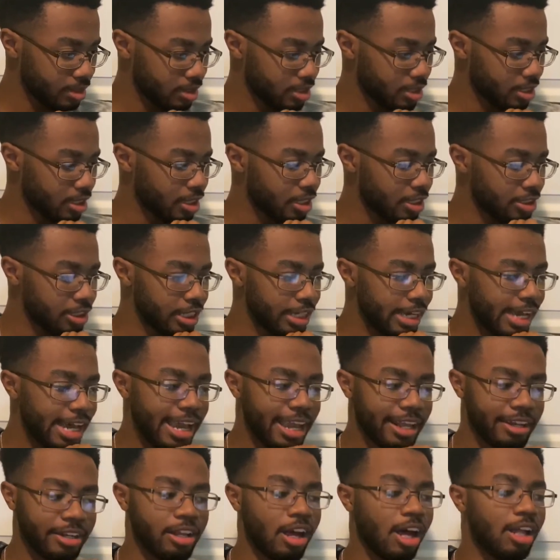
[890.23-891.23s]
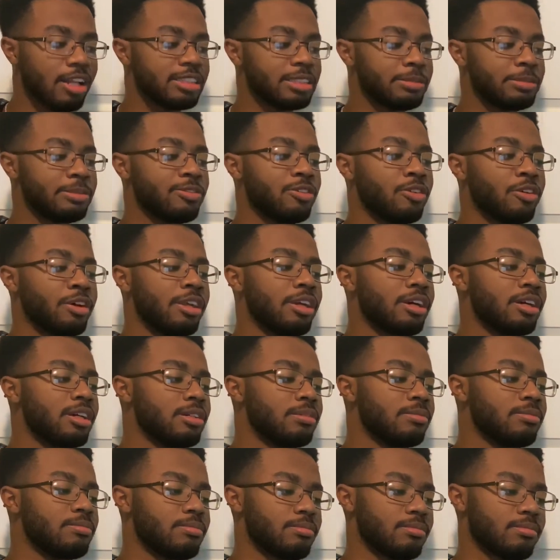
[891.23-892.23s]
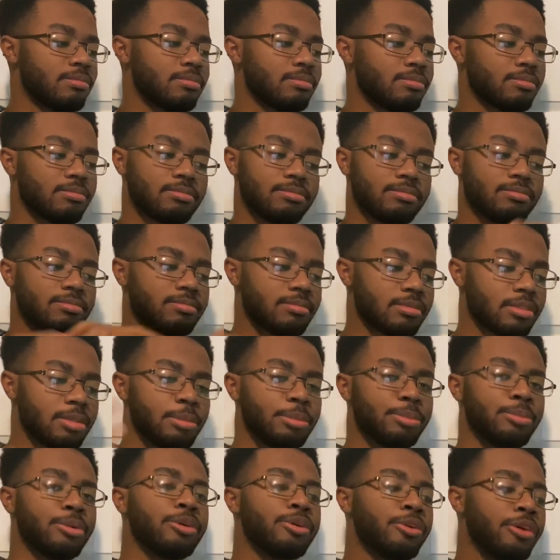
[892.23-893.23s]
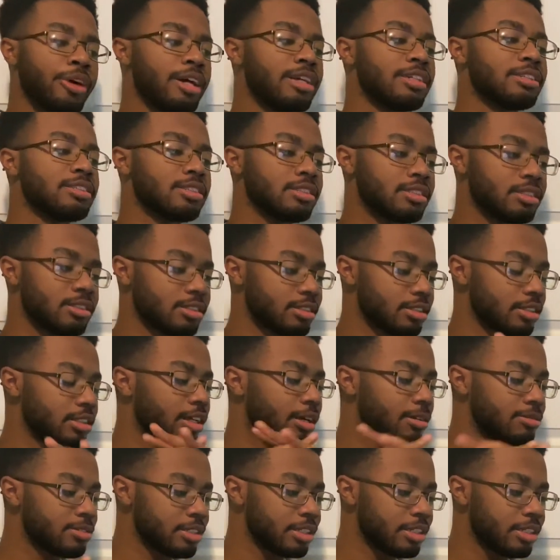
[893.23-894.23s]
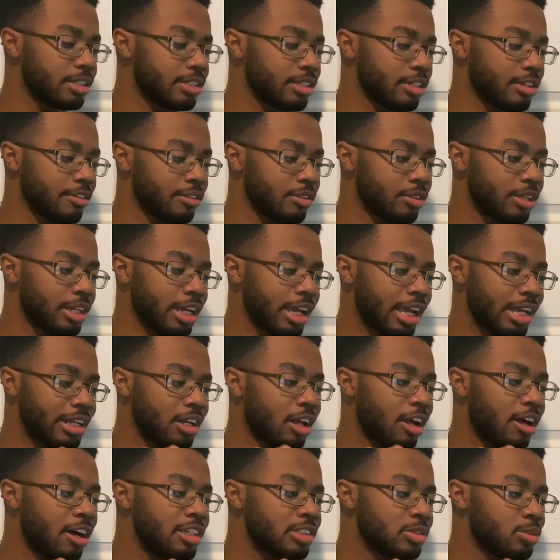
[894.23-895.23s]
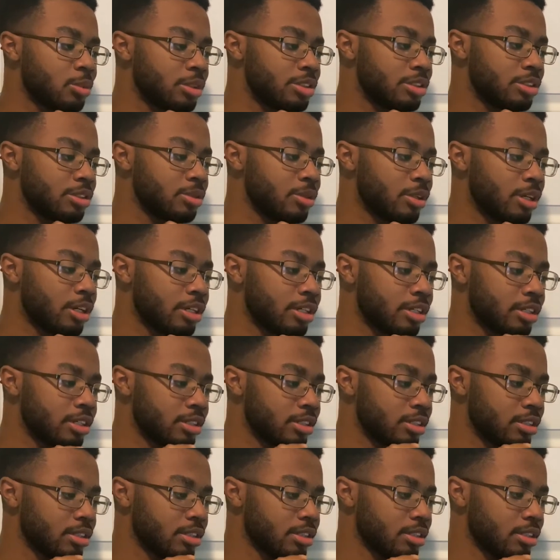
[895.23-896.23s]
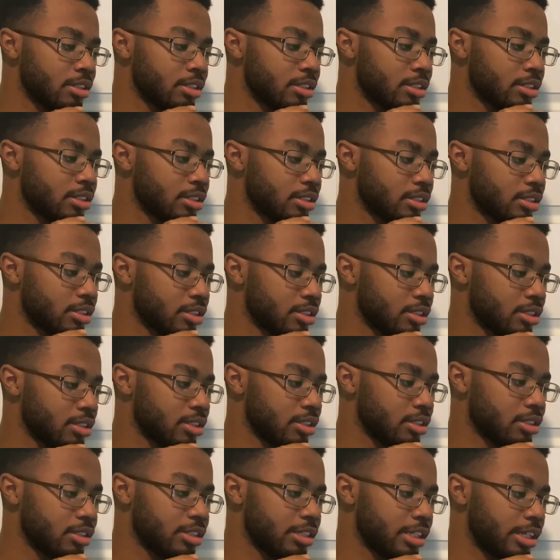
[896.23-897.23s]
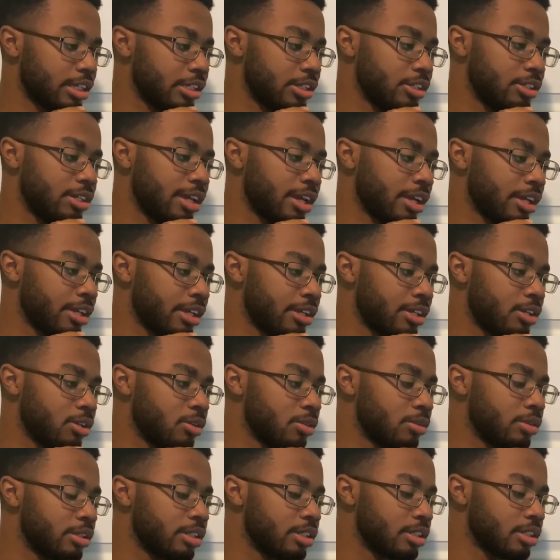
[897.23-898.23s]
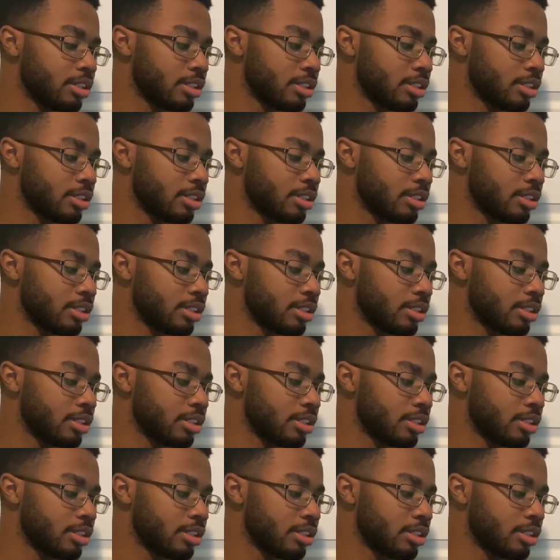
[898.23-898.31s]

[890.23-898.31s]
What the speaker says: Cause you gotta acknowledge before you can progress. You know what I'm saying? If you can't acknowledge what you are, man, you're not getting over it.